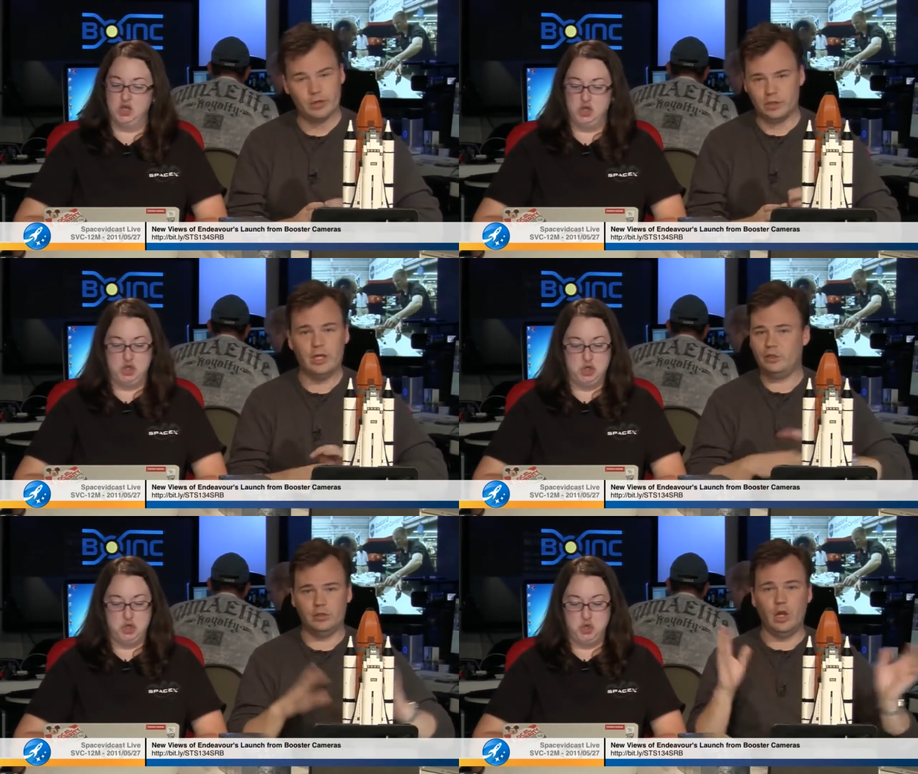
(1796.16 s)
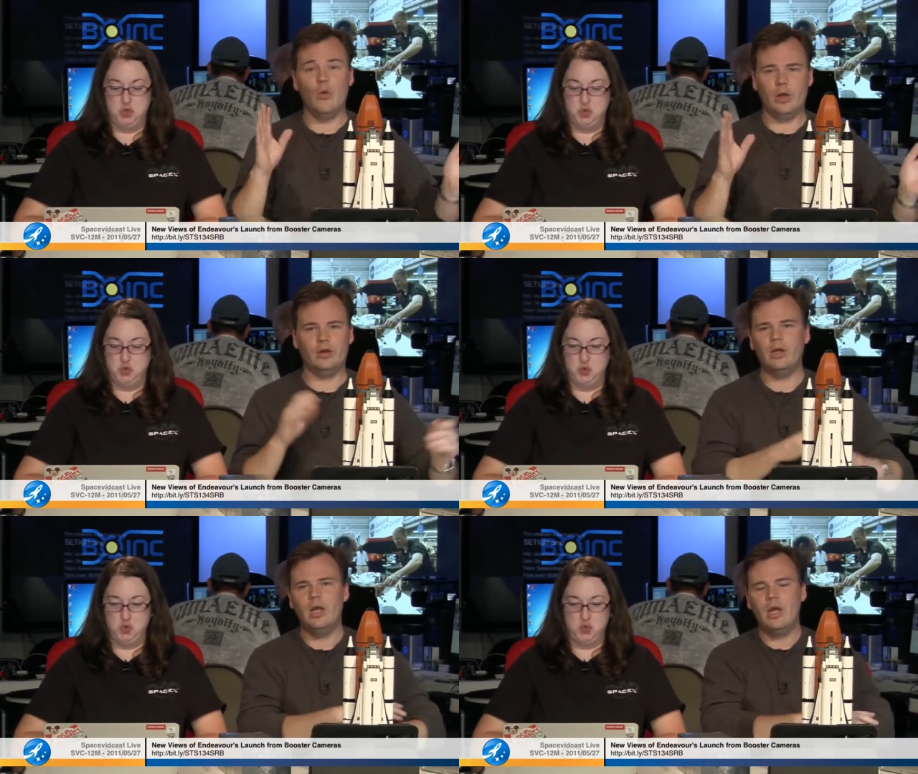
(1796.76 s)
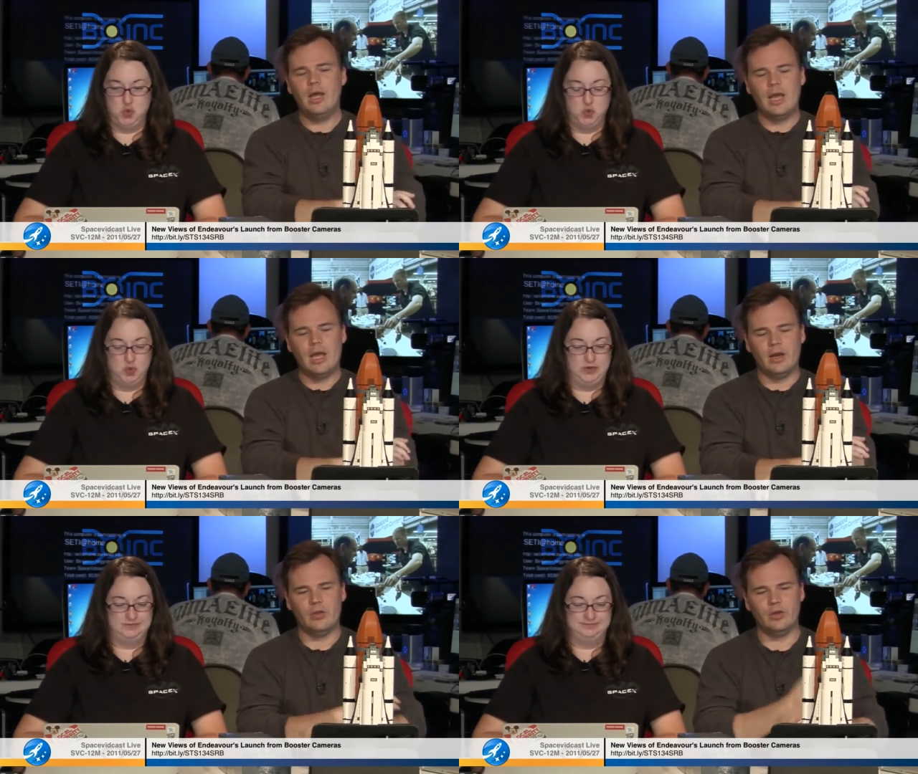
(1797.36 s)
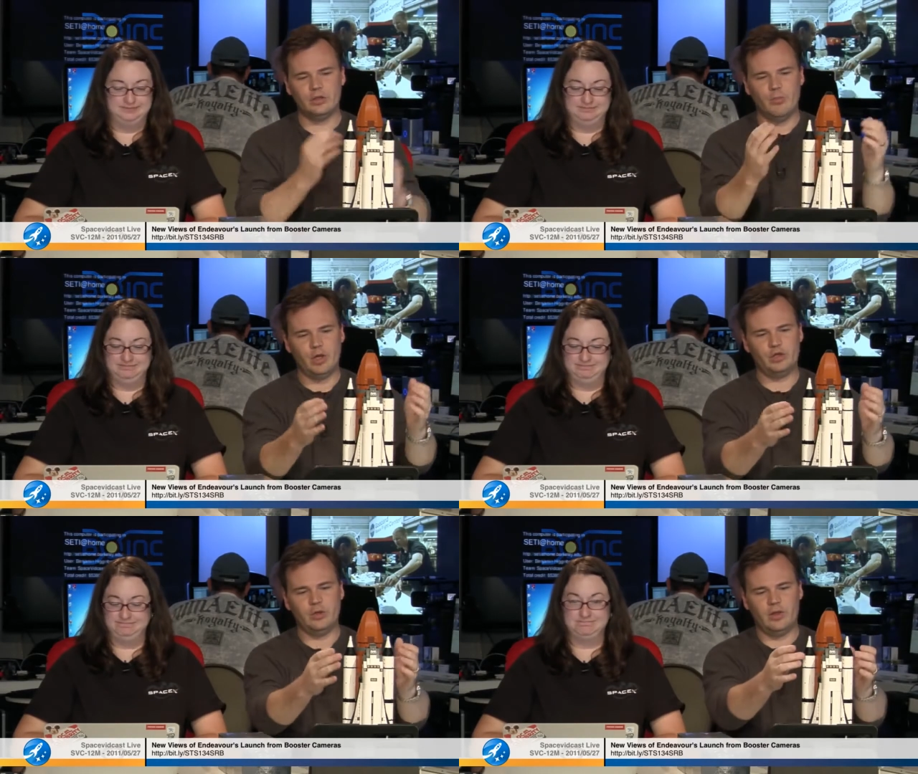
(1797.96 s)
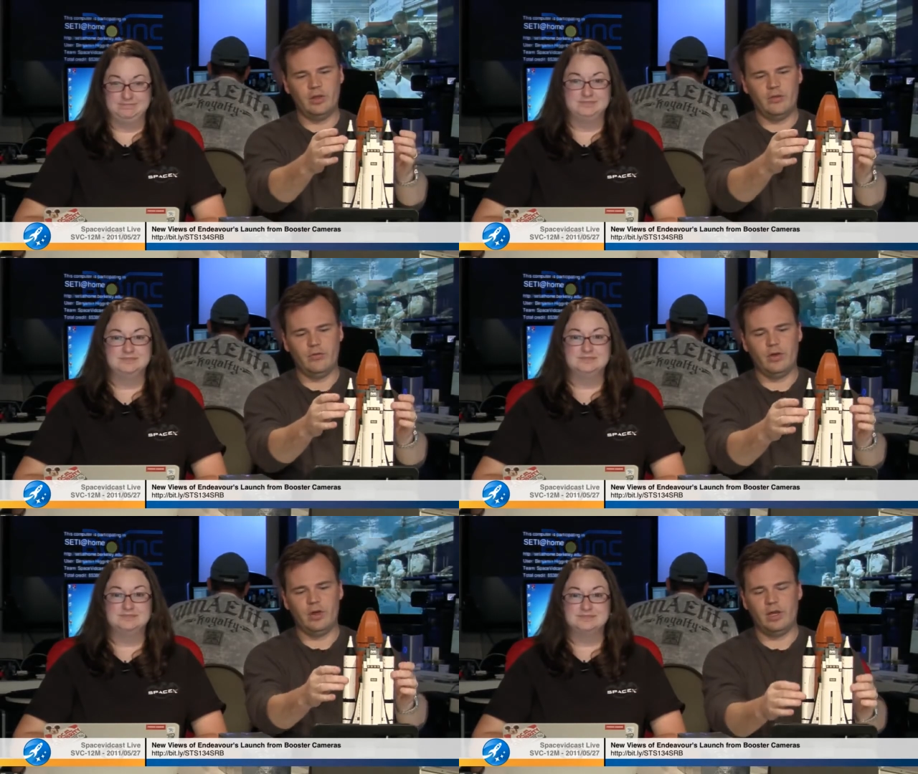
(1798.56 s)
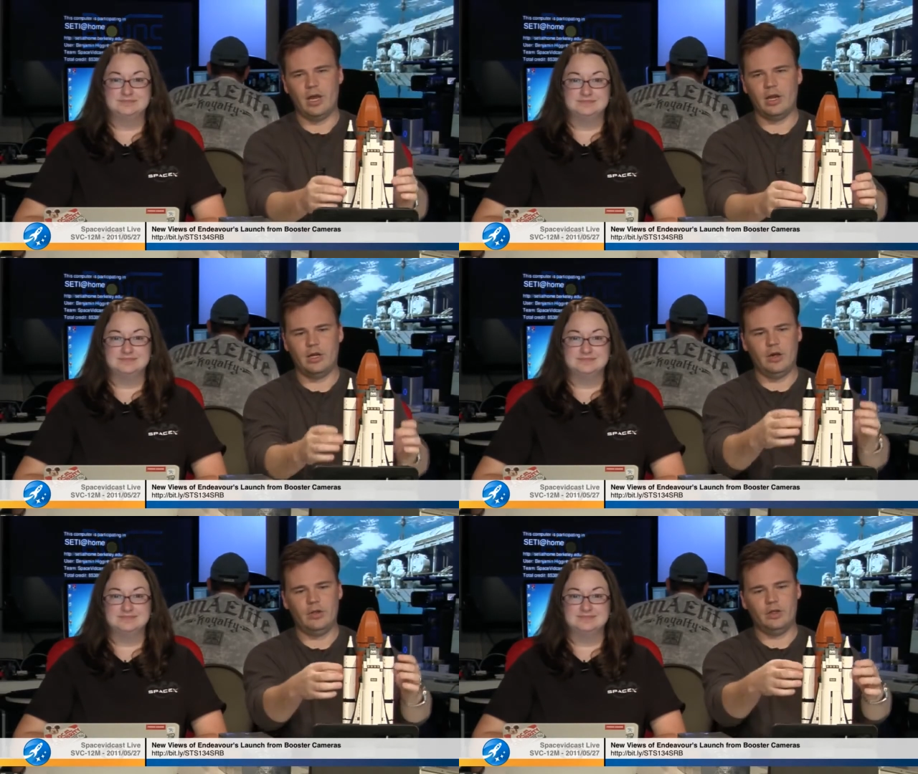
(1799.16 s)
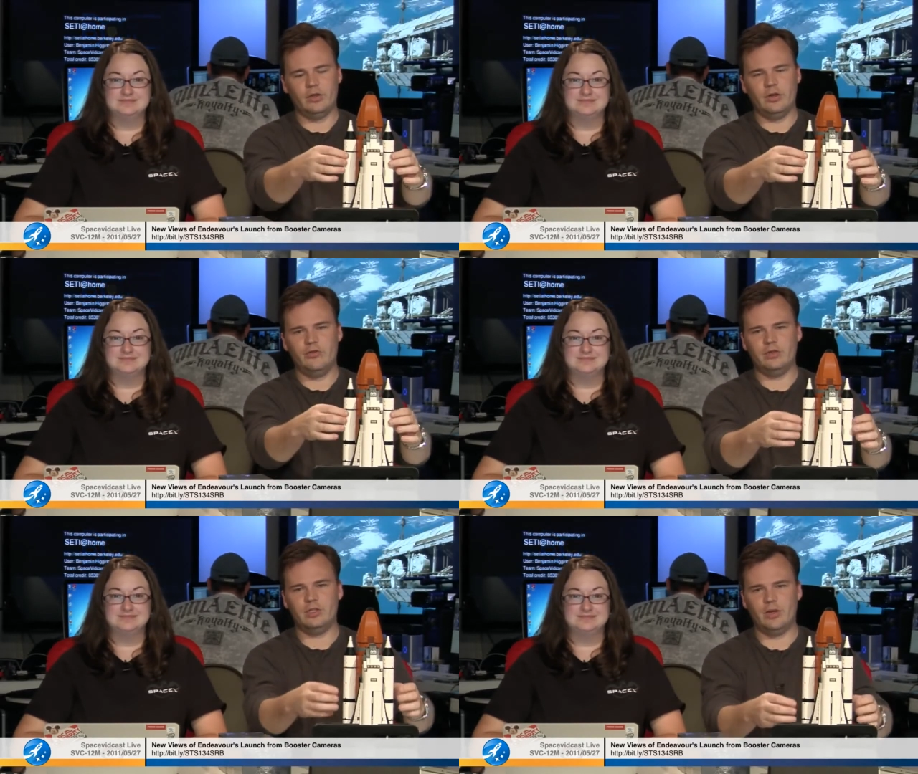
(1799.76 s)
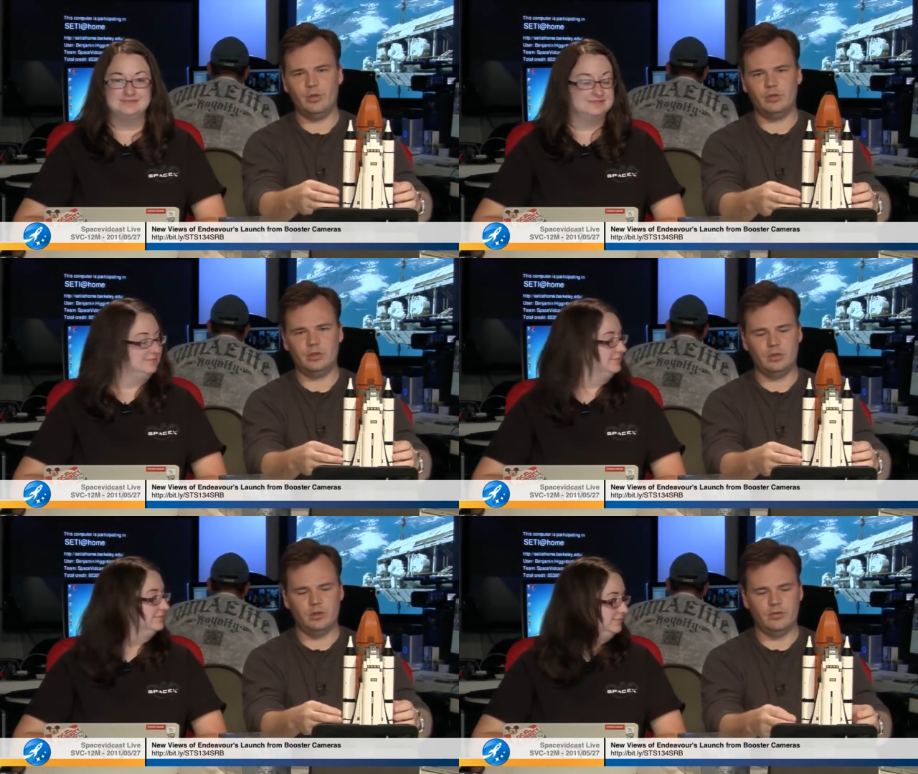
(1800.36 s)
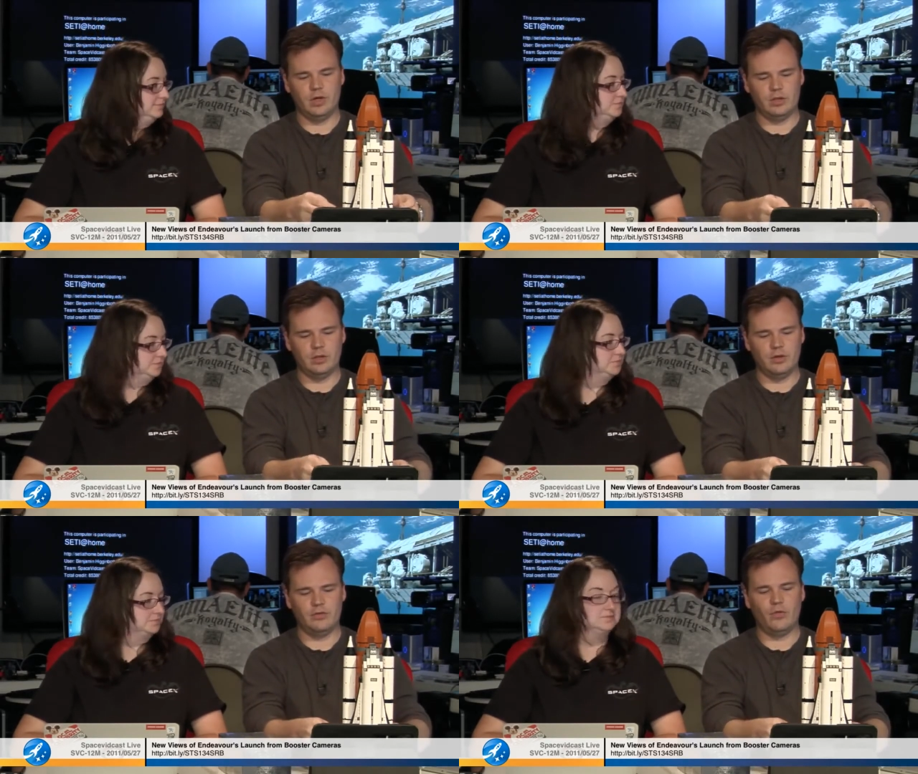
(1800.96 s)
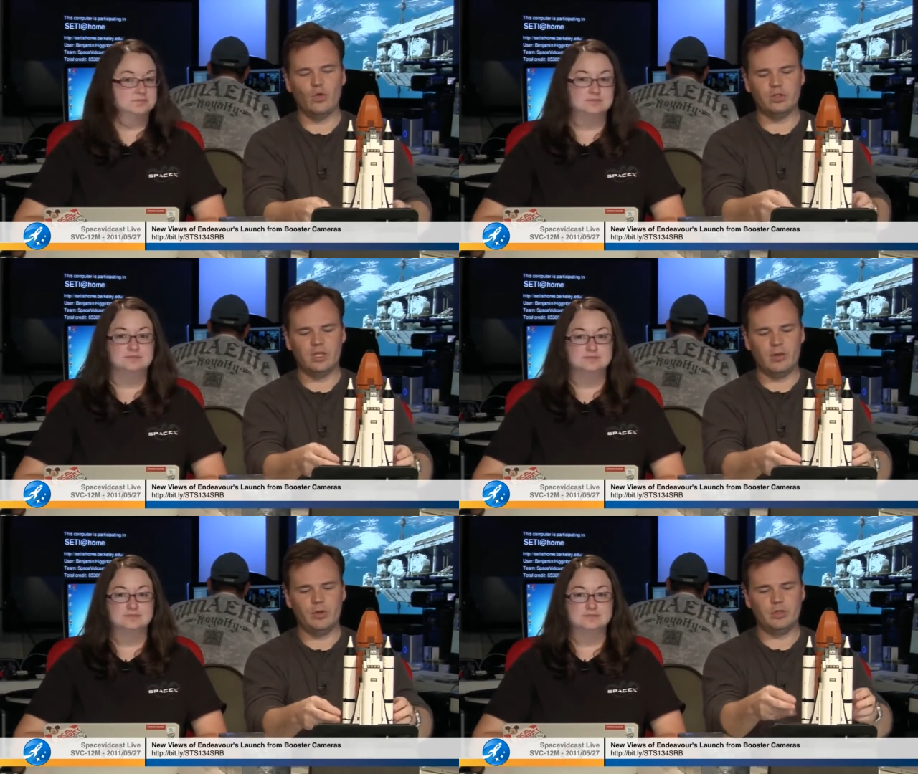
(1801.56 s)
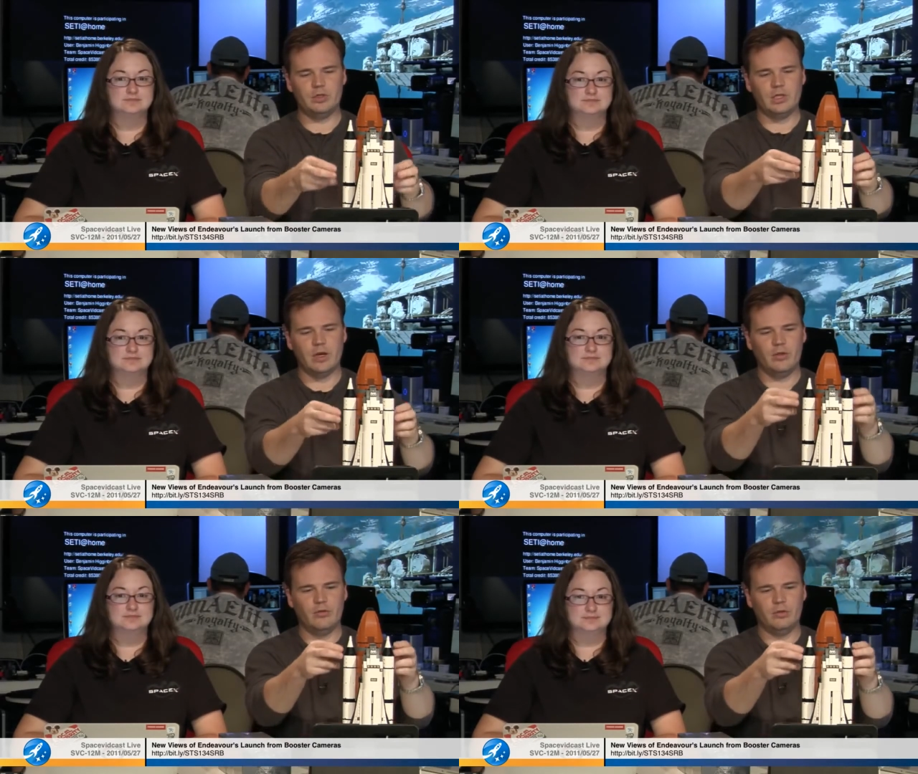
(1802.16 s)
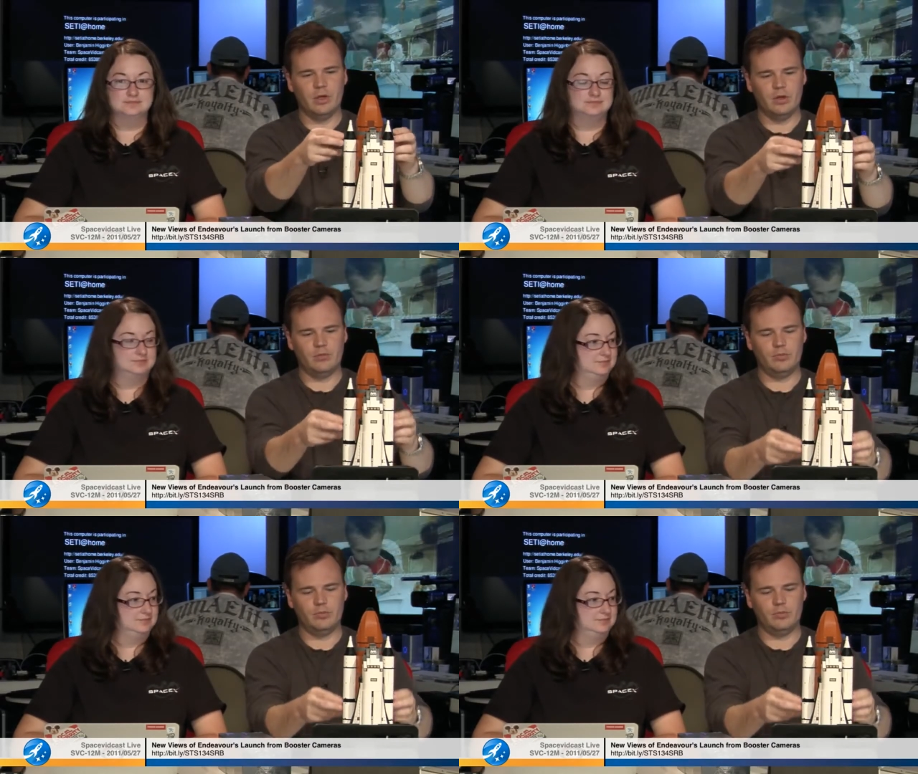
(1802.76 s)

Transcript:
Speaker 1: It's, it's going. And uh, there's a mixture that they've uh, got in here, and these are the different segments. You've got four segments inside of the uh,